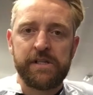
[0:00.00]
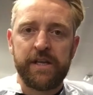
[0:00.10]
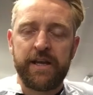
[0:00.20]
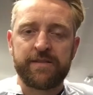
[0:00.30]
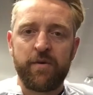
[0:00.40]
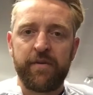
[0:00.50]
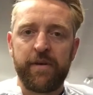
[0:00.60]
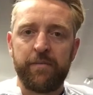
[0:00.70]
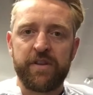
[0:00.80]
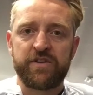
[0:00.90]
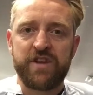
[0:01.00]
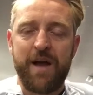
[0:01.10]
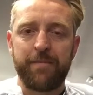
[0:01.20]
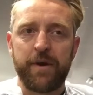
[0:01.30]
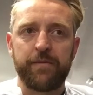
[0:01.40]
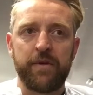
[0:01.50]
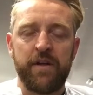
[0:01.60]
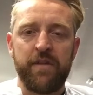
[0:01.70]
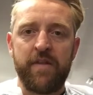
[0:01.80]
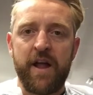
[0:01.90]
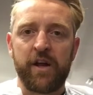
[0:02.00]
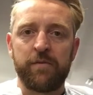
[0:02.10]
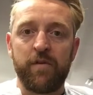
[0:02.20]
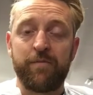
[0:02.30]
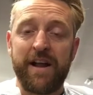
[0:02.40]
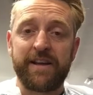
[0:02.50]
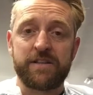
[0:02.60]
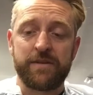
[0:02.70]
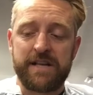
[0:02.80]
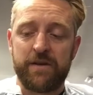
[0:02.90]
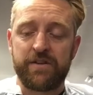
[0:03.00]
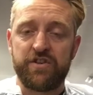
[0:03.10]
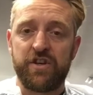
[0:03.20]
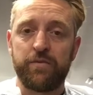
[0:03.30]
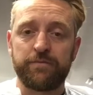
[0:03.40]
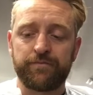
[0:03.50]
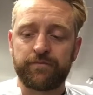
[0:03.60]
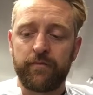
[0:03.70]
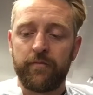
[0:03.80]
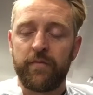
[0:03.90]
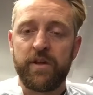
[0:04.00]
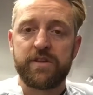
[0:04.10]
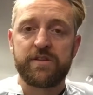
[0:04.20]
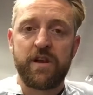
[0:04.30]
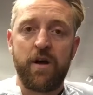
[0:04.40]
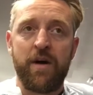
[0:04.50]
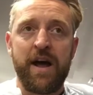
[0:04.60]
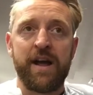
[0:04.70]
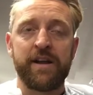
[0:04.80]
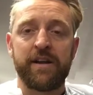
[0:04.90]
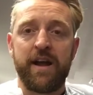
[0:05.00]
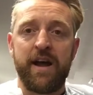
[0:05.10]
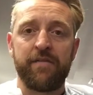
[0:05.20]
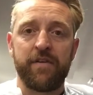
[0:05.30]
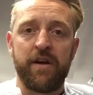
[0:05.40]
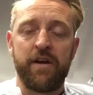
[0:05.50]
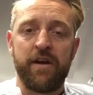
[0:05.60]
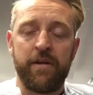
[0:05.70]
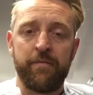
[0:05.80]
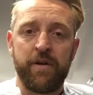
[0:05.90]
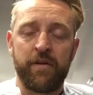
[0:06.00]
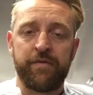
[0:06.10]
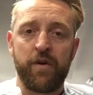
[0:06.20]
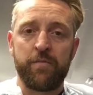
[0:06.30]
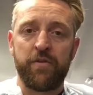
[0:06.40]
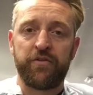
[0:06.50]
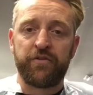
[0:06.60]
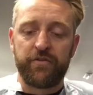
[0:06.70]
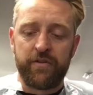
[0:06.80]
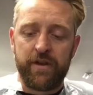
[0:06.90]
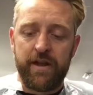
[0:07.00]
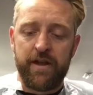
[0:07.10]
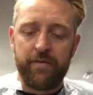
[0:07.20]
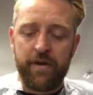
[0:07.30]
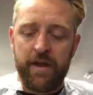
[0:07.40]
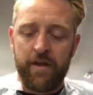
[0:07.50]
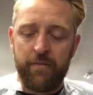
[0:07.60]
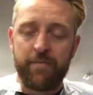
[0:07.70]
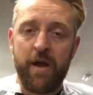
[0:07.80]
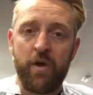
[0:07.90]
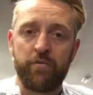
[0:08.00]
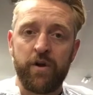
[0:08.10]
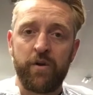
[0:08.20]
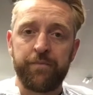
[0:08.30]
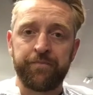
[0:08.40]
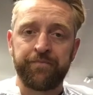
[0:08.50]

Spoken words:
He's moving in with his chap, and then they're going to move back into his house in June. So I have a few months with my own room,